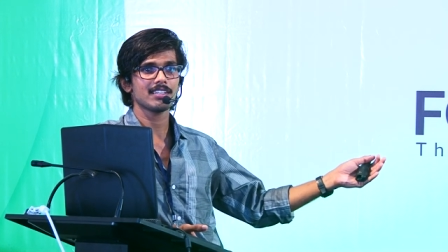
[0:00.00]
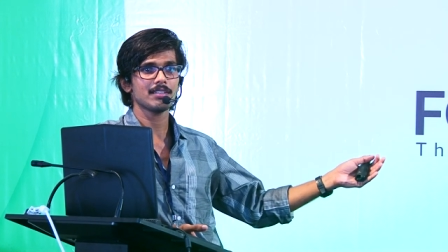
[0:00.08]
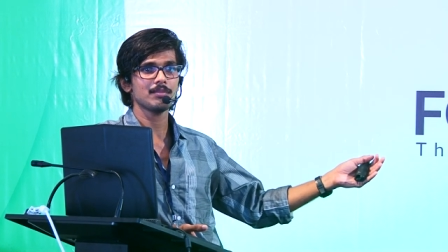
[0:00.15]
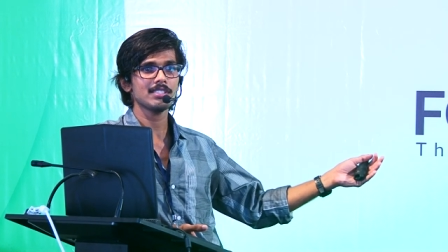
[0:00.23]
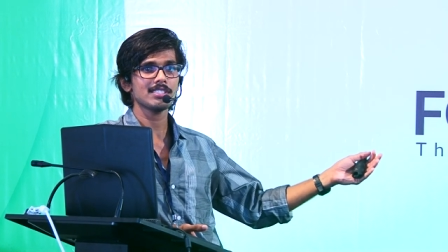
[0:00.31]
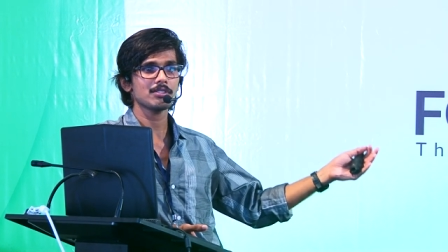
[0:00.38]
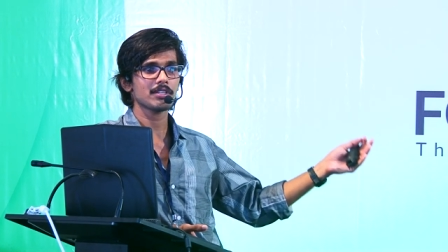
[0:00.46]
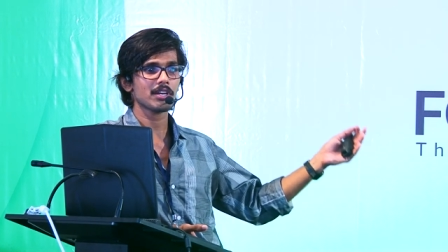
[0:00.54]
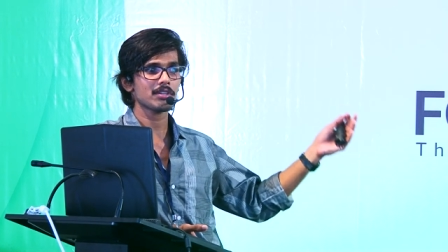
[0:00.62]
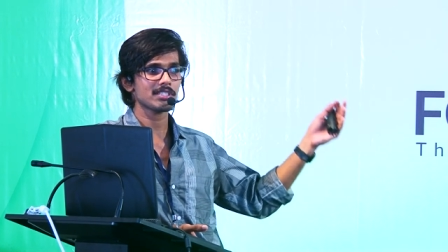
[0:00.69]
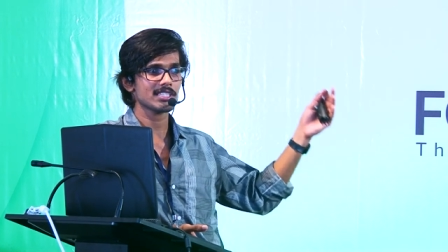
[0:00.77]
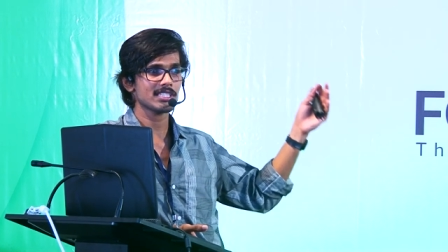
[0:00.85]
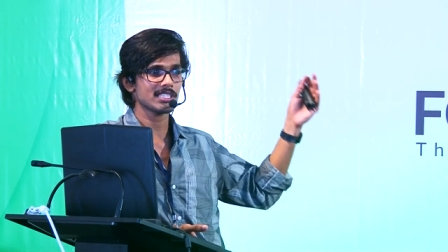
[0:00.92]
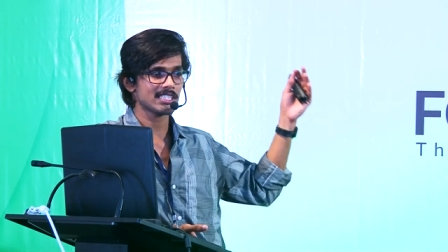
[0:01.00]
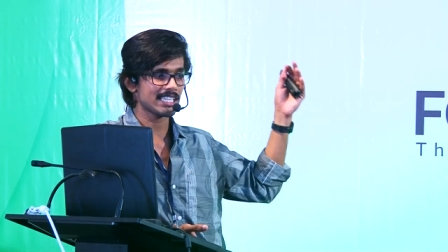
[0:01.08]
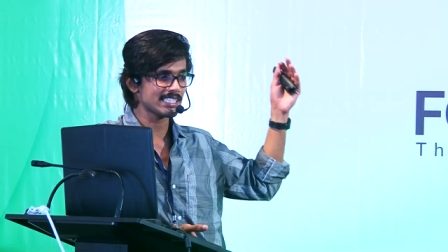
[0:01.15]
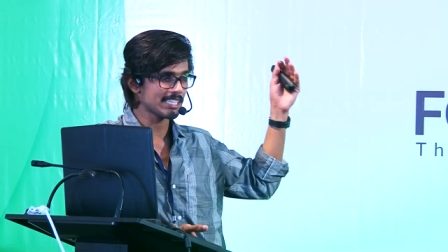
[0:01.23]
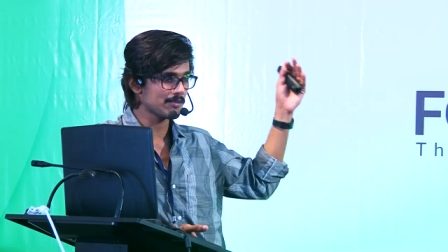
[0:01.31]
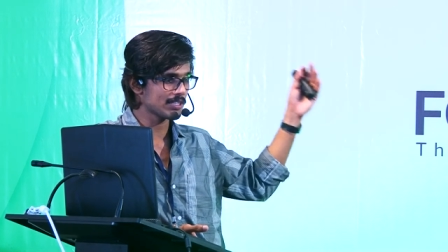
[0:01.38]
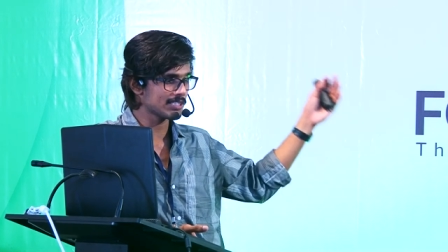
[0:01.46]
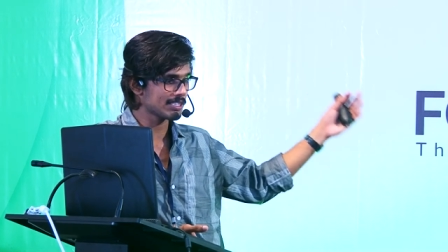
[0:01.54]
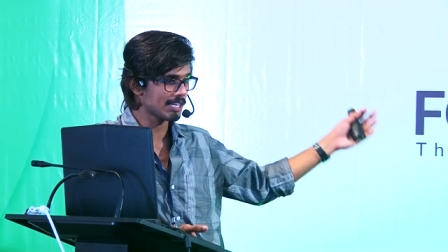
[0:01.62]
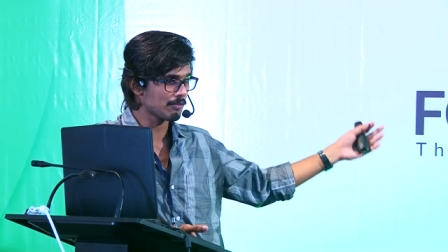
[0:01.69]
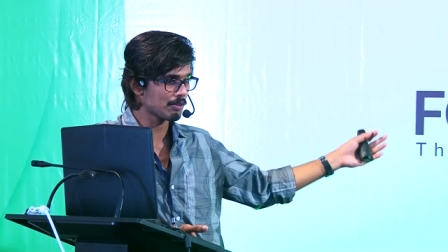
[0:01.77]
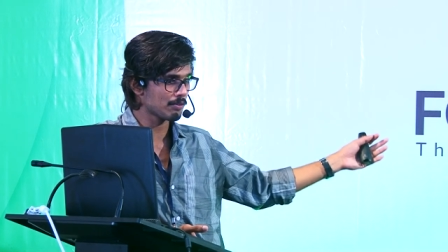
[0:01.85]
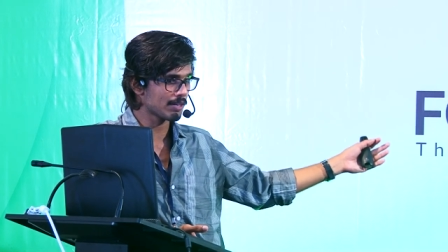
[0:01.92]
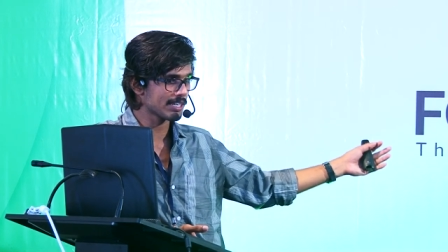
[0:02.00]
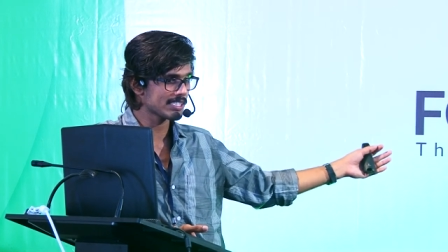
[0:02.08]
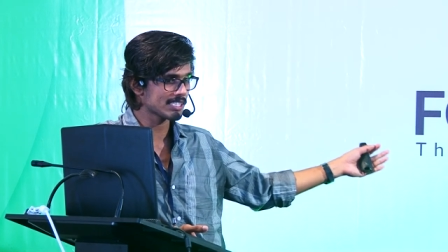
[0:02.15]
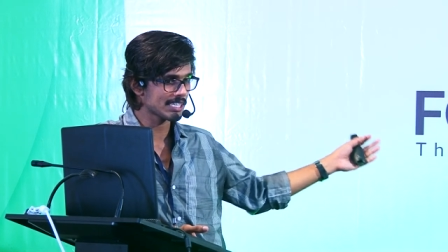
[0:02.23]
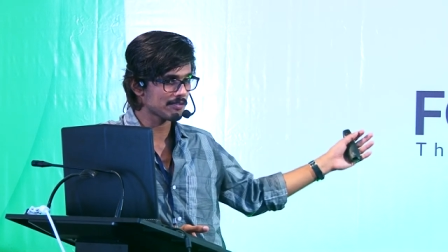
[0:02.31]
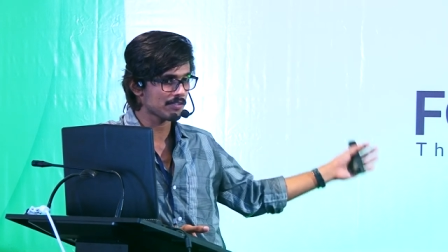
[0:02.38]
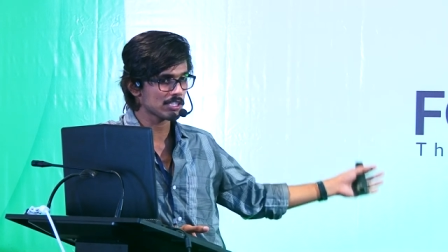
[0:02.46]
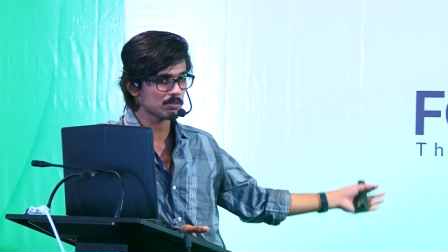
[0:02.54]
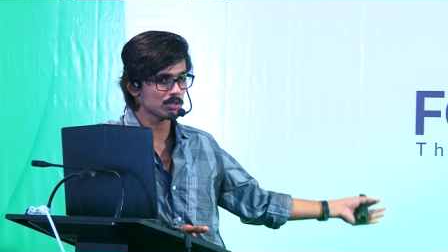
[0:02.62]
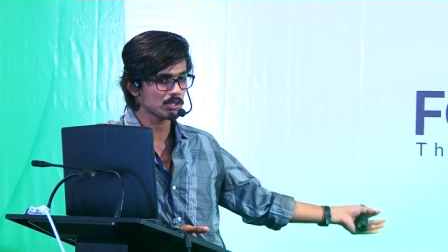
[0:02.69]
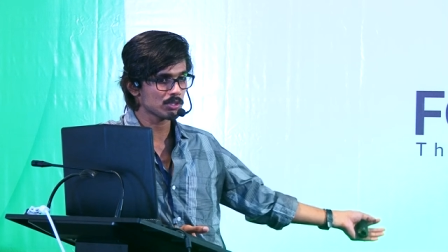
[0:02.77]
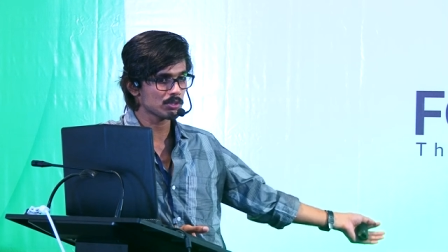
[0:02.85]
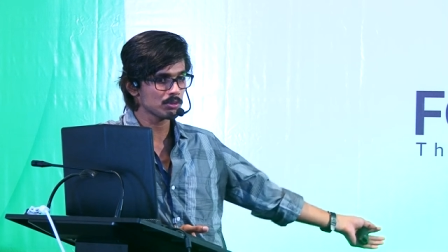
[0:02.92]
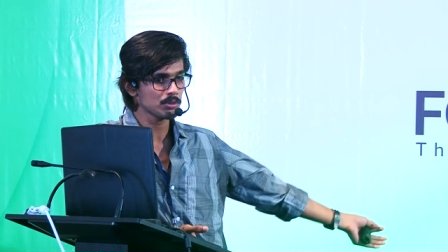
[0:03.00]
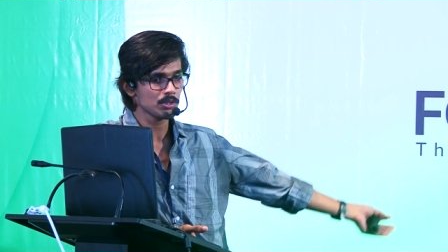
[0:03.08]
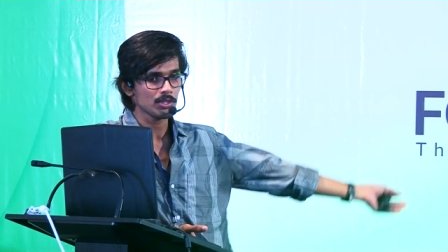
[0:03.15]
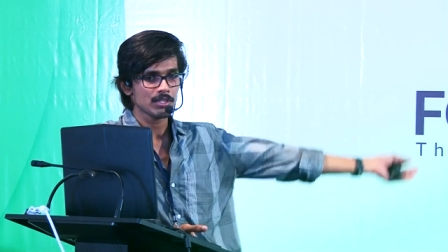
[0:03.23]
Means you cannot uh, change everything, everyone inside Facebook to